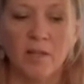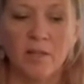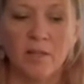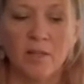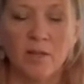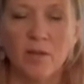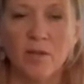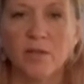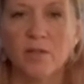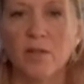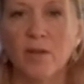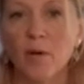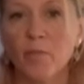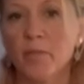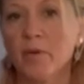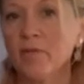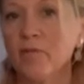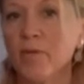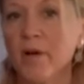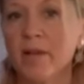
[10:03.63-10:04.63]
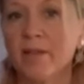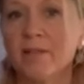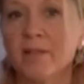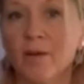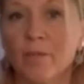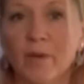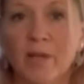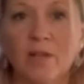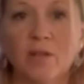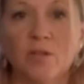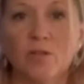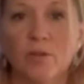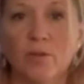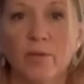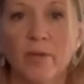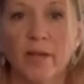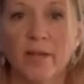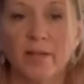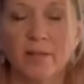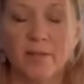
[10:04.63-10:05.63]
So there's a couple of ways that we can do
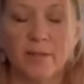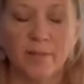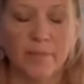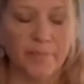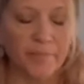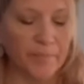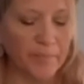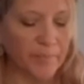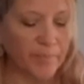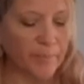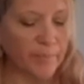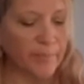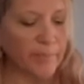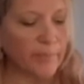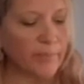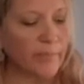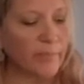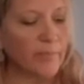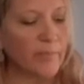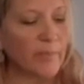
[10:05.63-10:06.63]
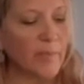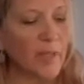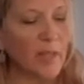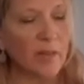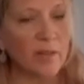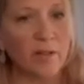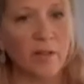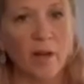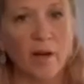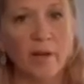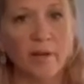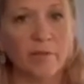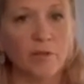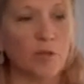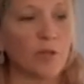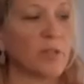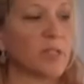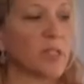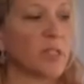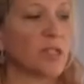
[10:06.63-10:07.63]
this. The kind of
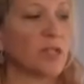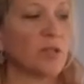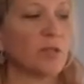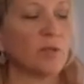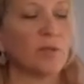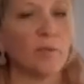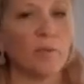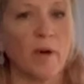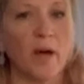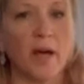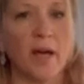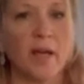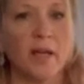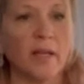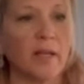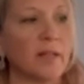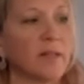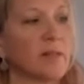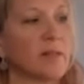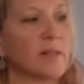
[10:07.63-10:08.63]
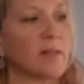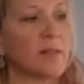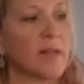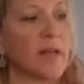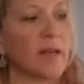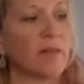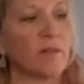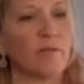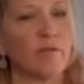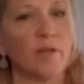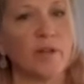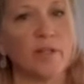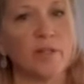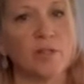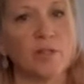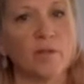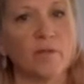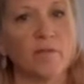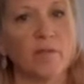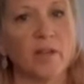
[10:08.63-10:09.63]
traditional way is to take the first
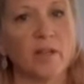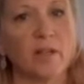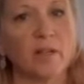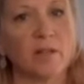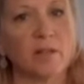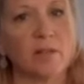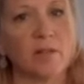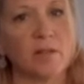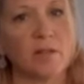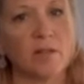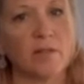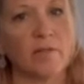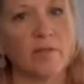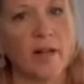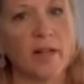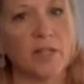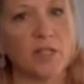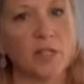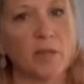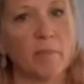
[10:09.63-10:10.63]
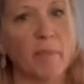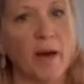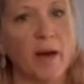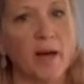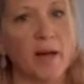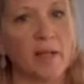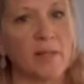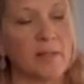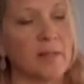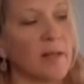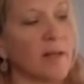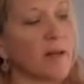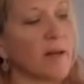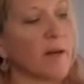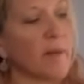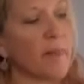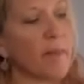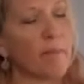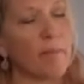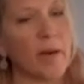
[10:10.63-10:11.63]
two fingers to the fleshy pad
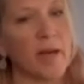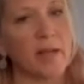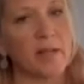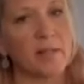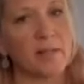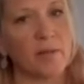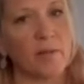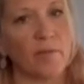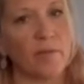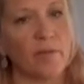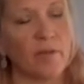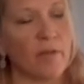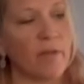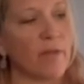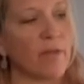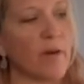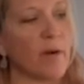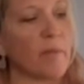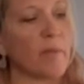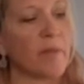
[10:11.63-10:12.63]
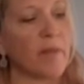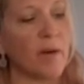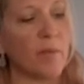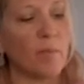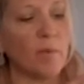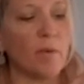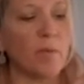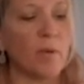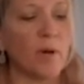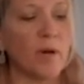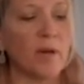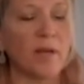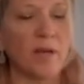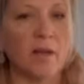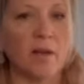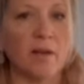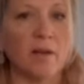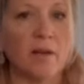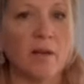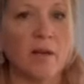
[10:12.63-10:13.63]
at the base of the thumb, and then we're
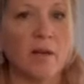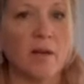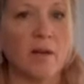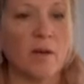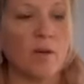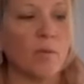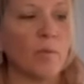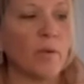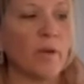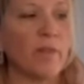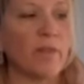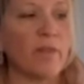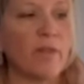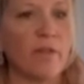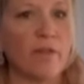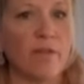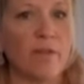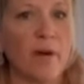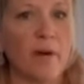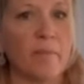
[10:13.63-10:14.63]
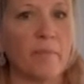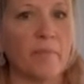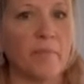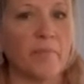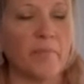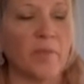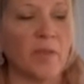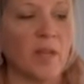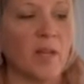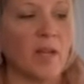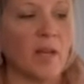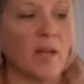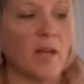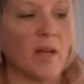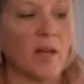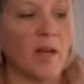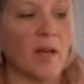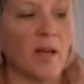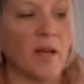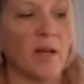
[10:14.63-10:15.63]
working with the thumb
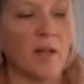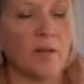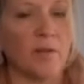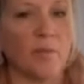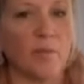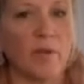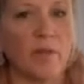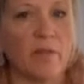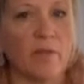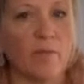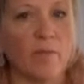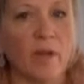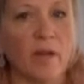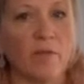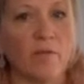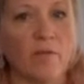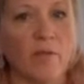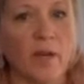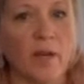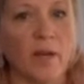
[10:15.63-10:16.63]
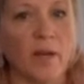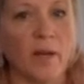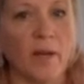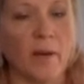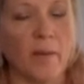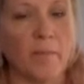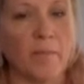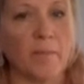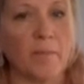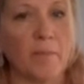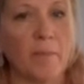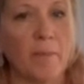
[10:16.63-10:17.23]
and with the ring finger.